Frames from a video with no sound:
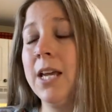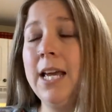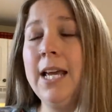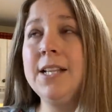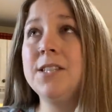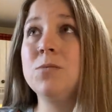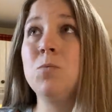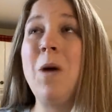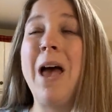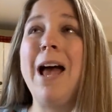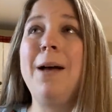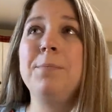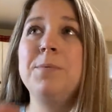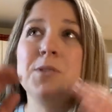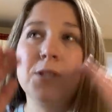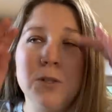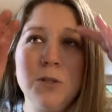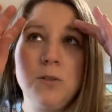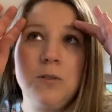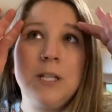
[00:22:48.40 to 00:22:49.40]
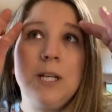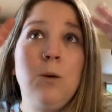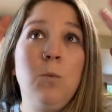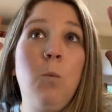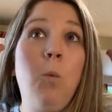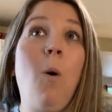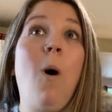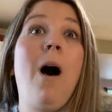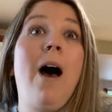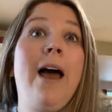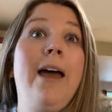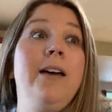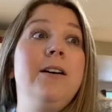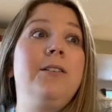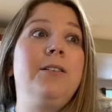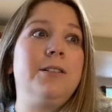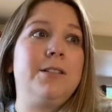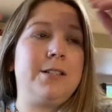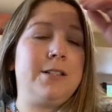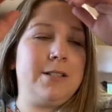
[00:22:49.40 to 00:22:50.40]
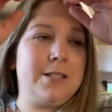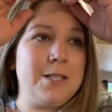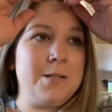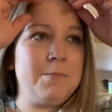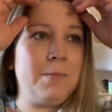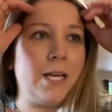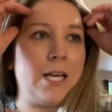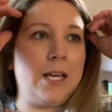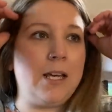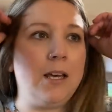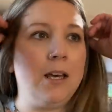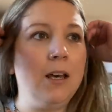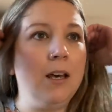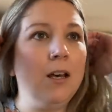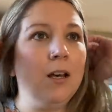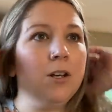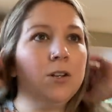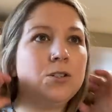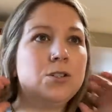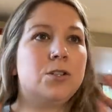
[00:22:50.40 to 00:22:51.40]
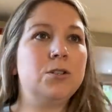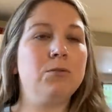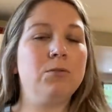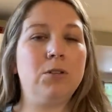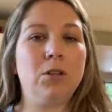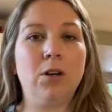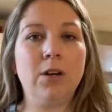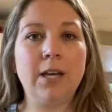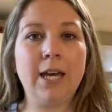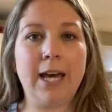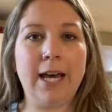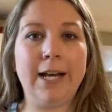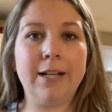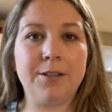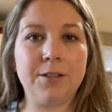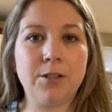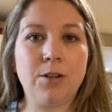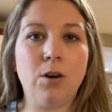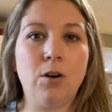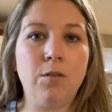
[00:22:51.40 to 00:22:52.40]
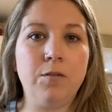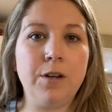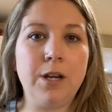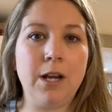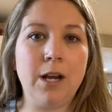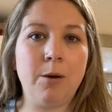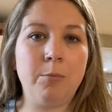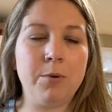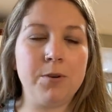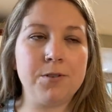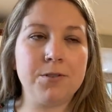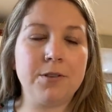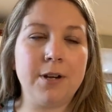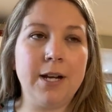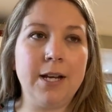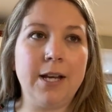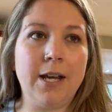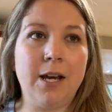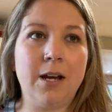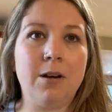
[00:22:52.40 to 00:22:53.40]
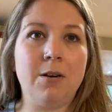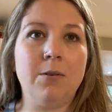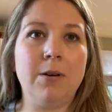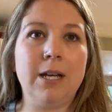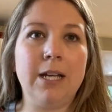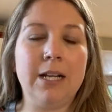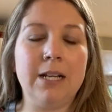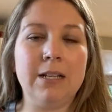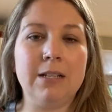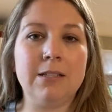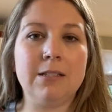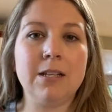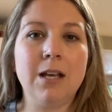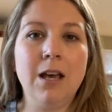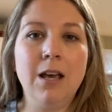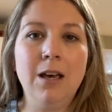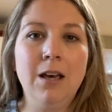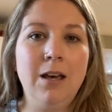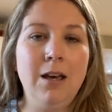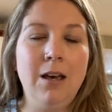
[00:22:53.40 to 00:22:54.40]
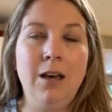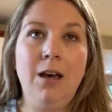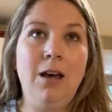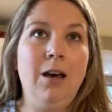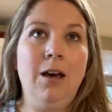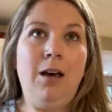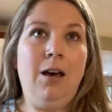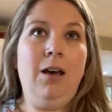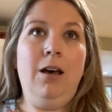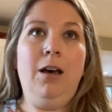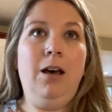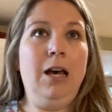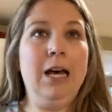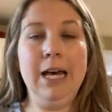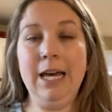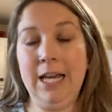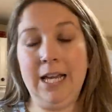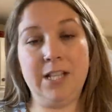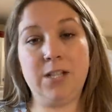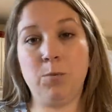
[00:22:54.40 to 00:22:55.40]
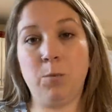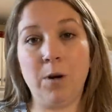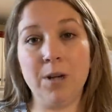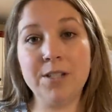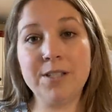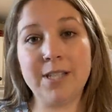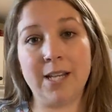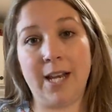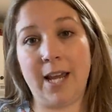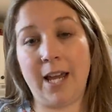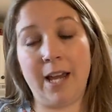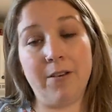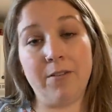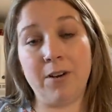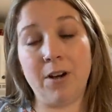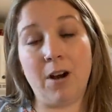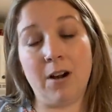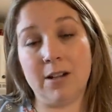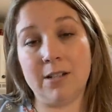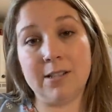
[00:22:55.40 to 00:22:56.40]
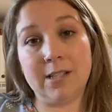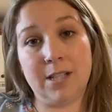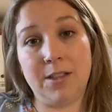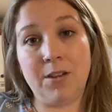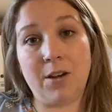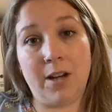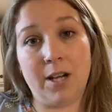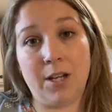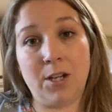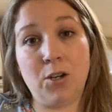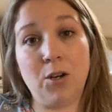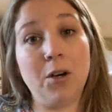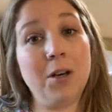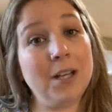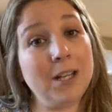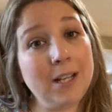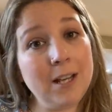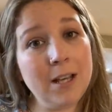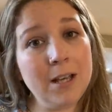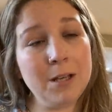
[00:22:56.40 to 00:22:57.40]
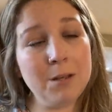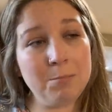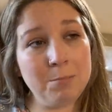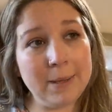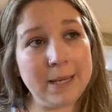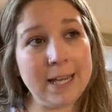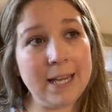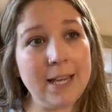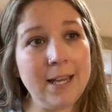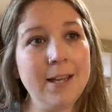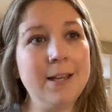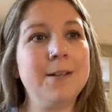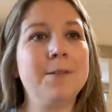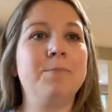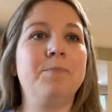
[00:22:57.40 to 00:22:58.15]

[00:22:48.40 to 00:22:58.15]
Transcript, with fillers: It's absolutely wild to me to look at the COVID numbers right now. It's worse than I ever honestly thought it could be.